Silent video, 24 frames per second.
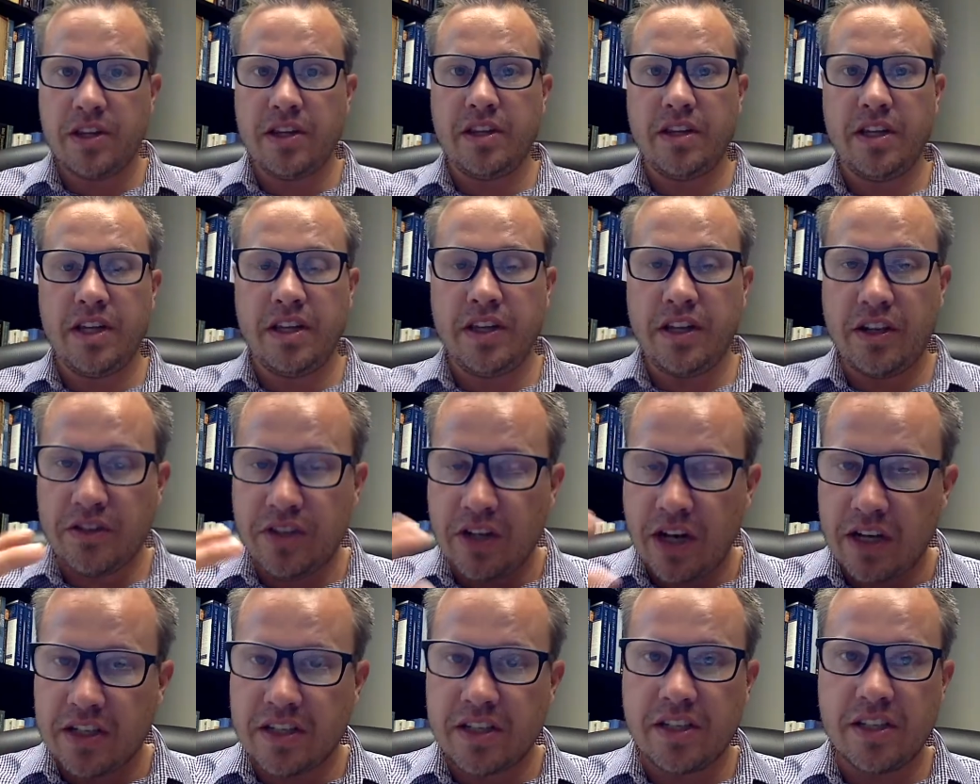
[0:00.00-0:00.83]
they'll
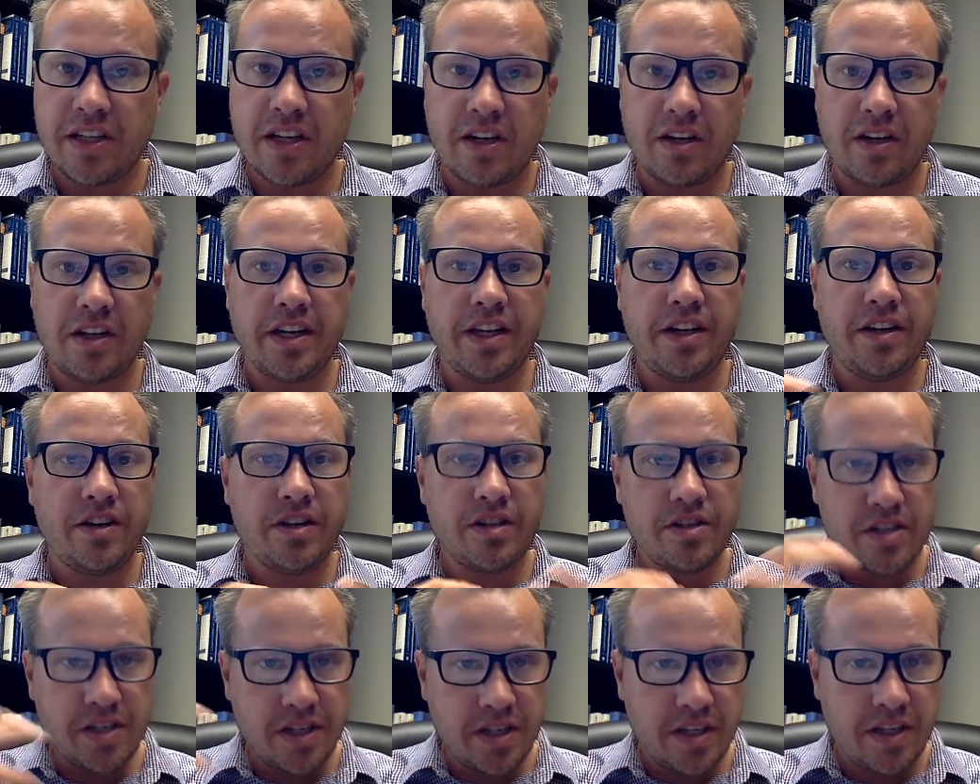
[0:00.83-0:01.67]
talk to their
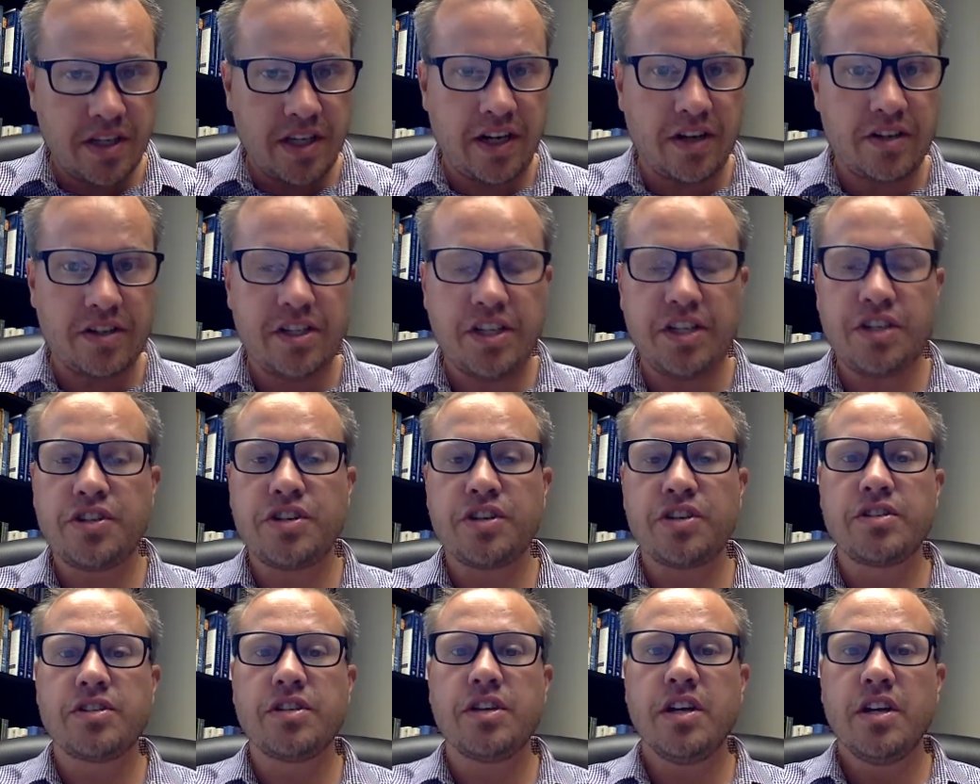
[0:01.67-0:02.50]
leaders and their
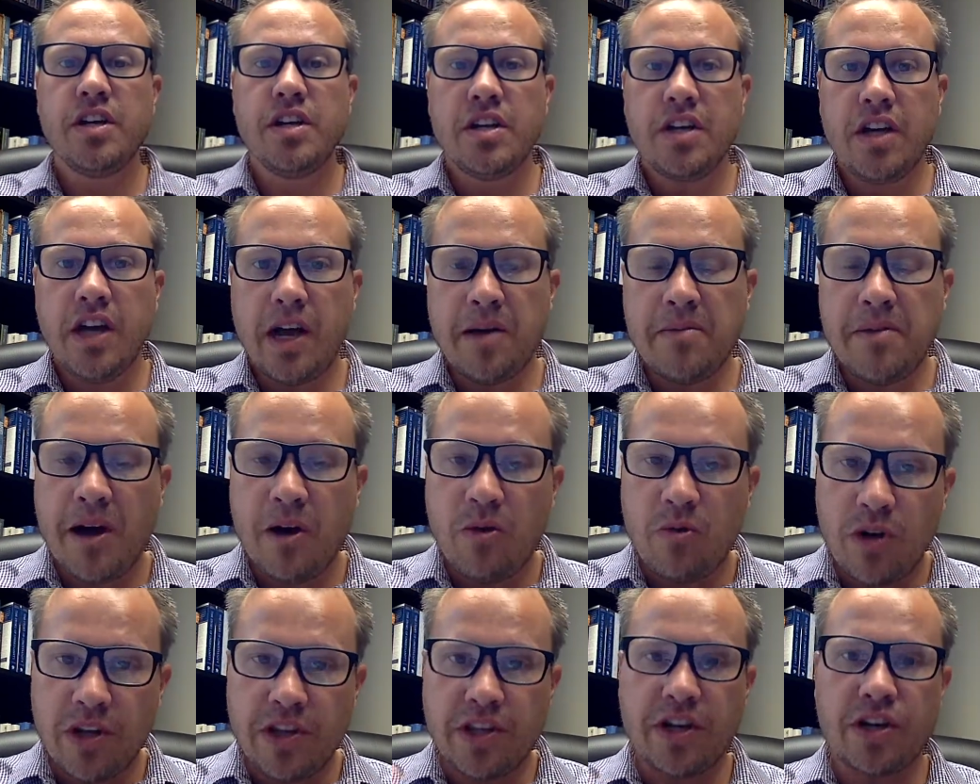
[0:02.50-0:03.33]
teachers about
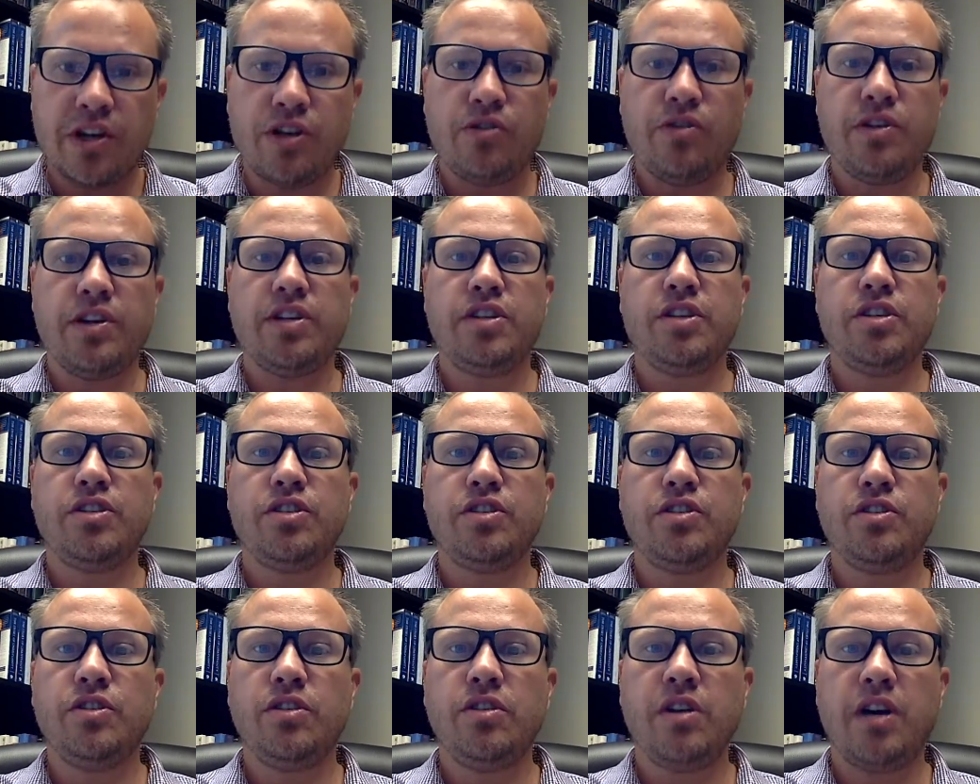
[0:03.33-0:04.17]
what they're going to
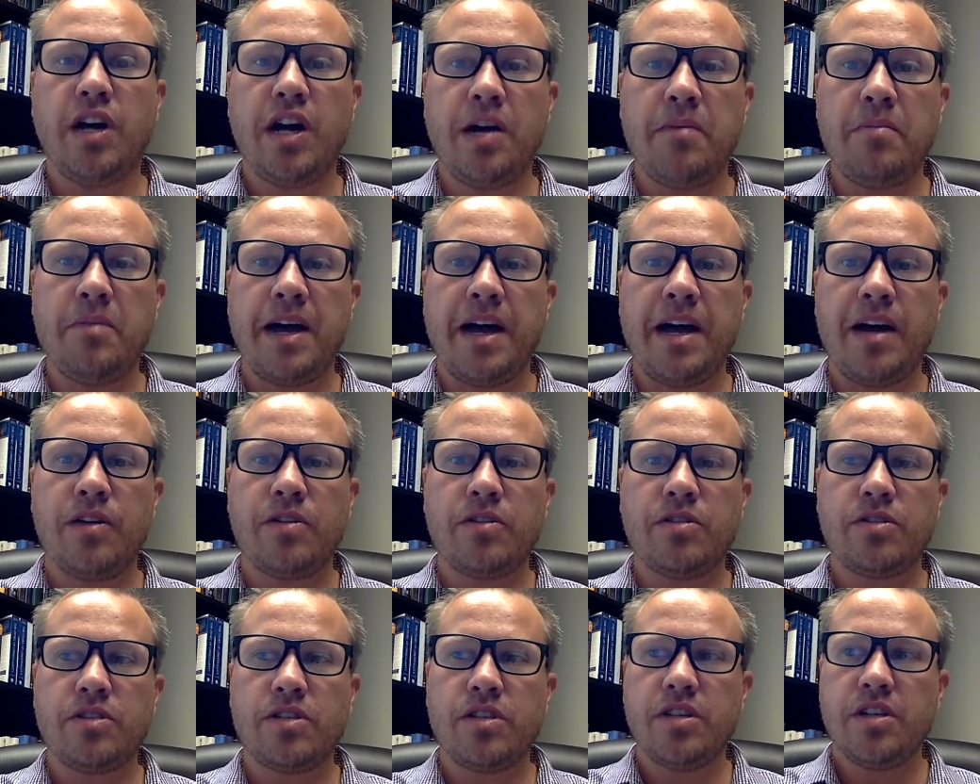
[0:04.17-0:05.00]
do
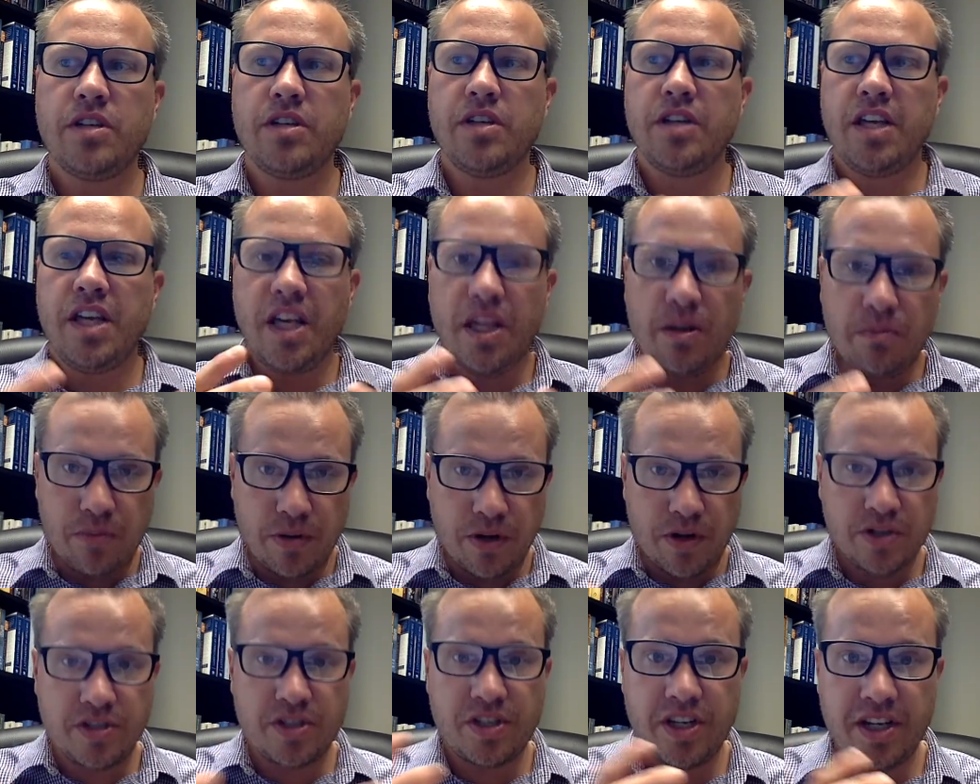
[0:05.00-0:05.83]
about
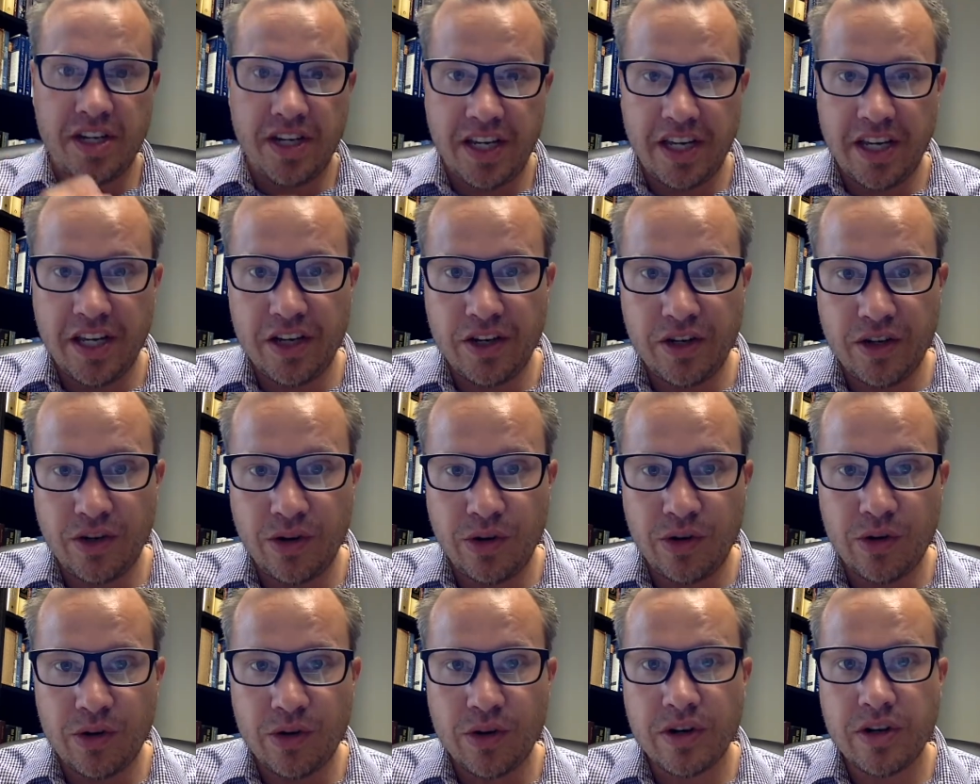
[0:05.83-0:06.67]
in-person,
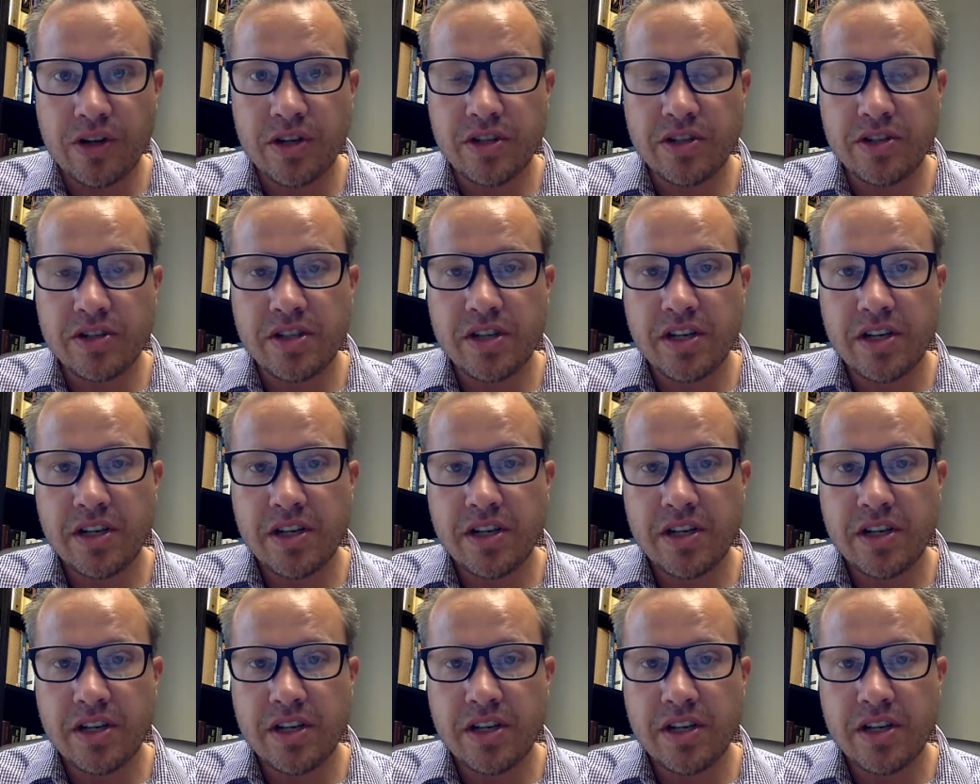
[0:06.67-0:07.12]
indoors